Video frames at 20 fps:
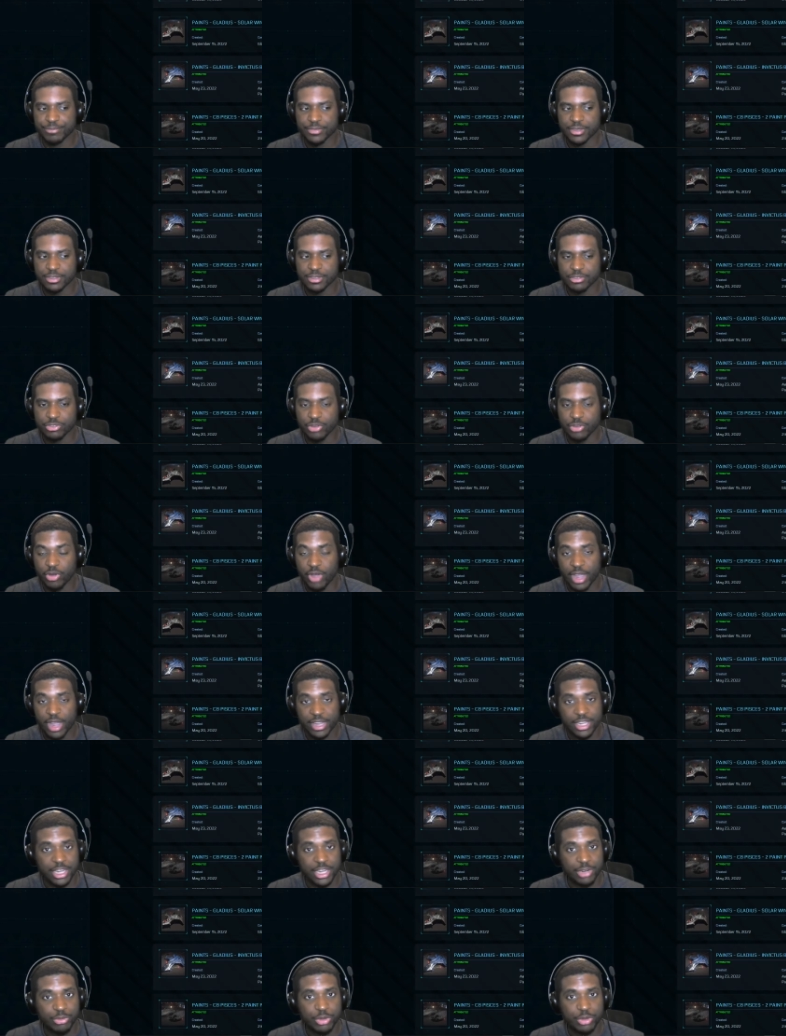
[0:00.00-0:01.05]
So I
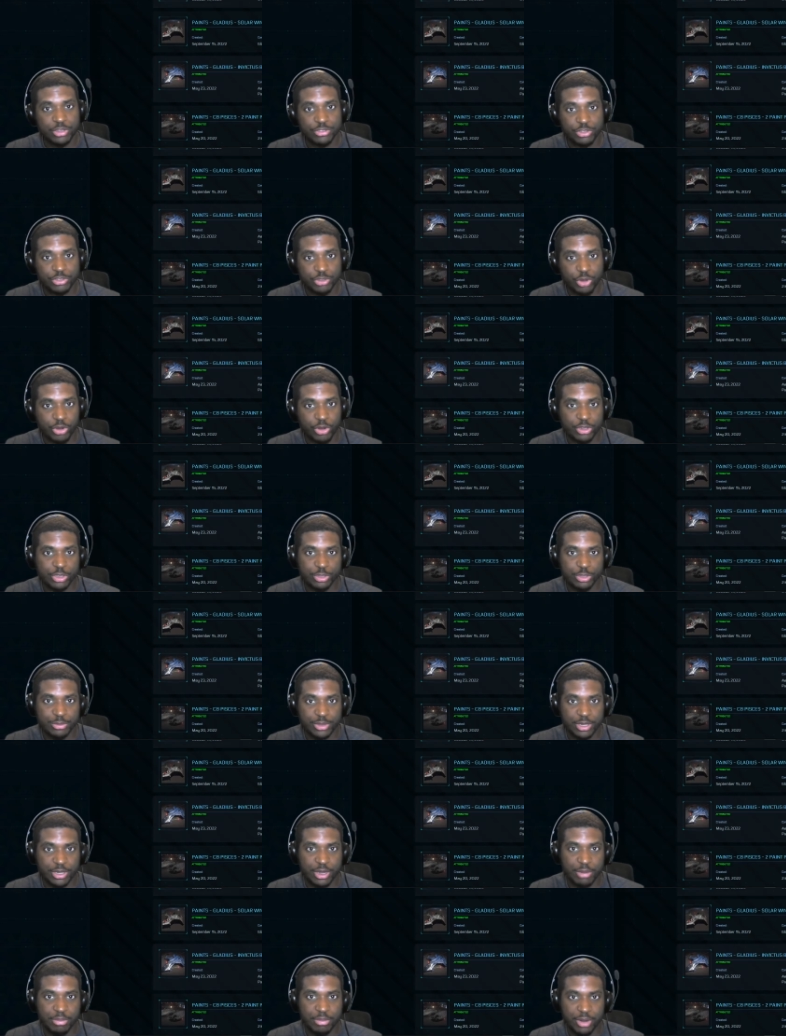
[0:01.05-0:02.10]
kind of want to talk a little
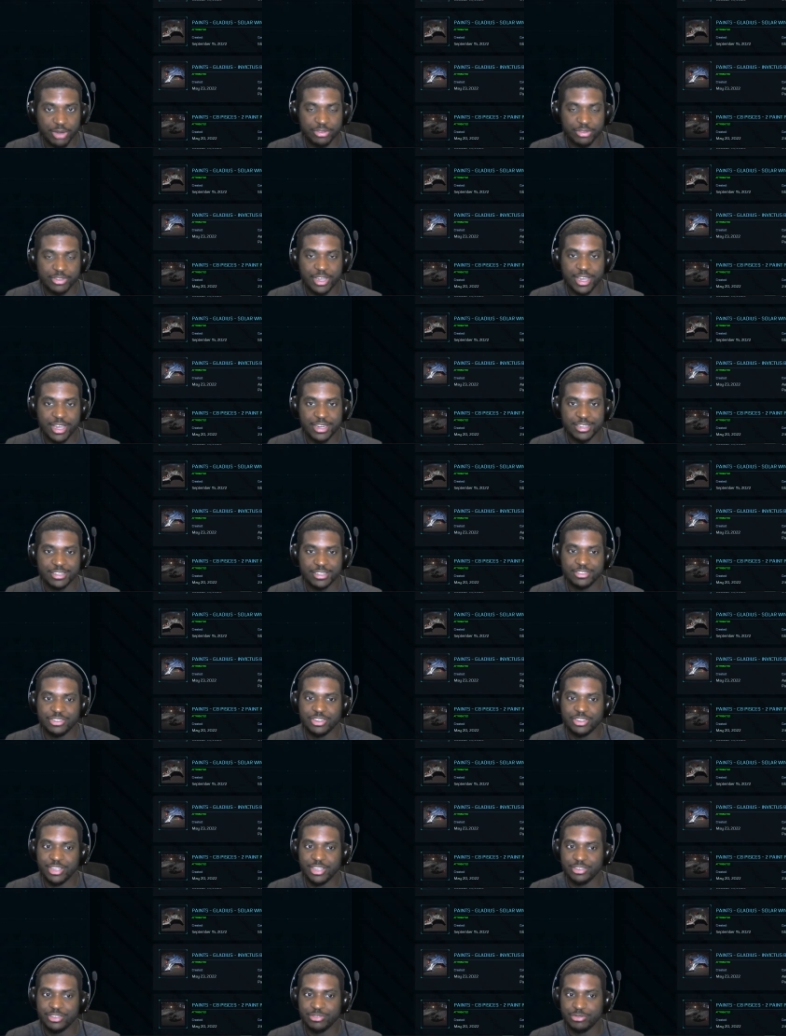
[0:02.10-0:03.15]
bit about that in
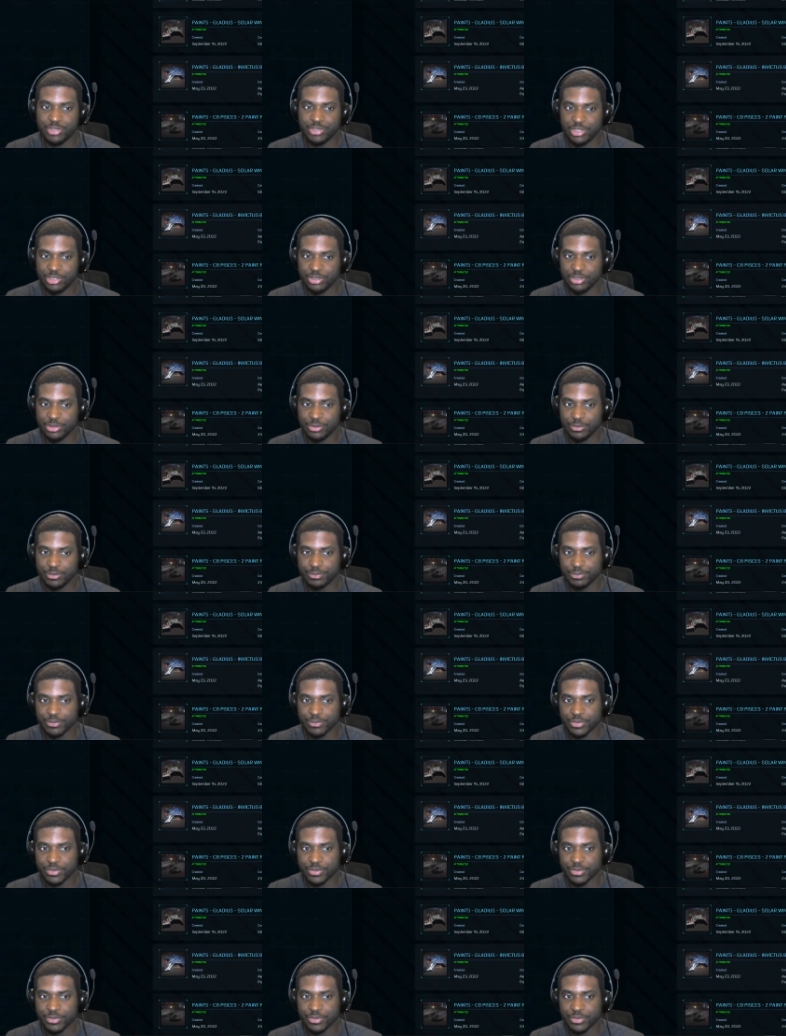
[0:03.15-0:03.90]
today's video.